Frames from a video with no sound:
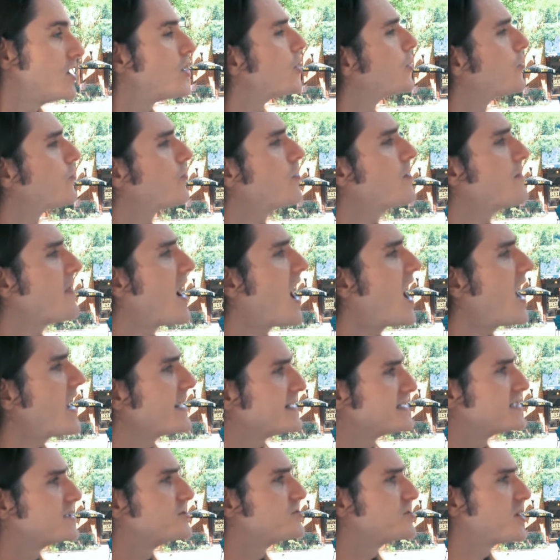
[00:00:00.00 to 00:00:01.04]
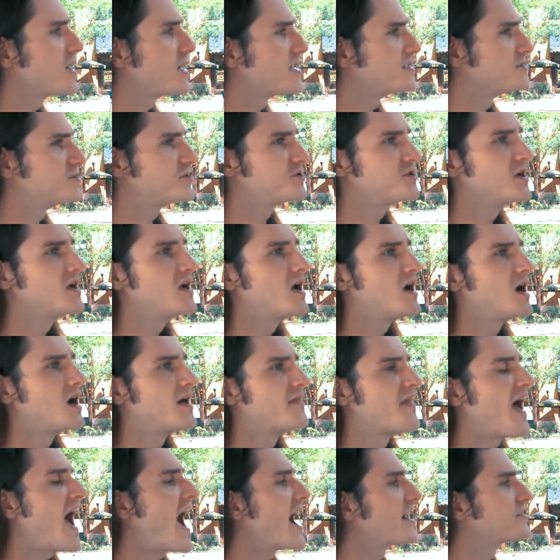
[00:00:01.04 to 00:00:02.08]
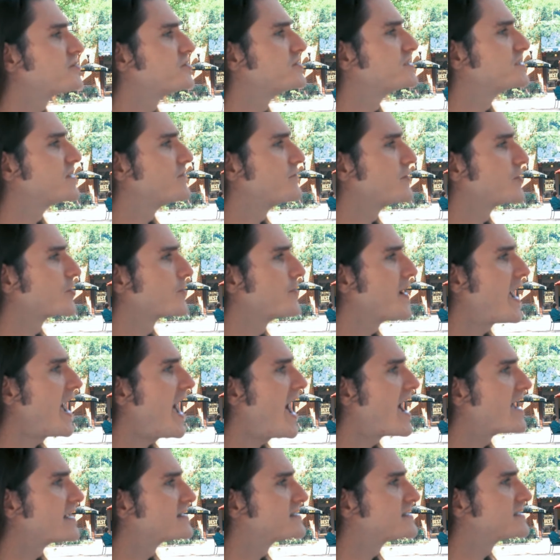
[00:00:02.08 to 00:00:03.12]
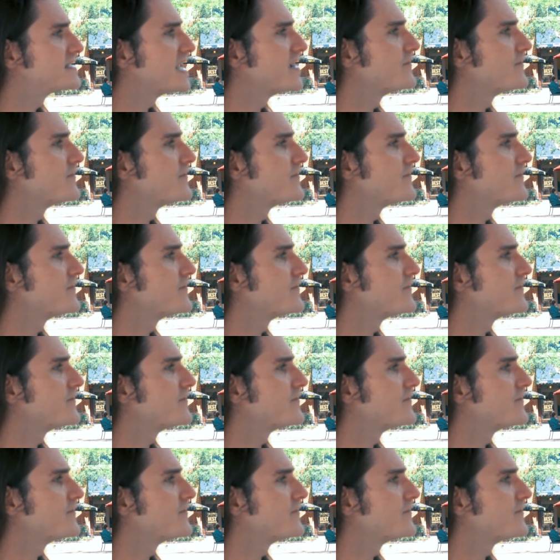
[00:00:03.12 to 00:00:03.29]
Who am I to judge the actions of your past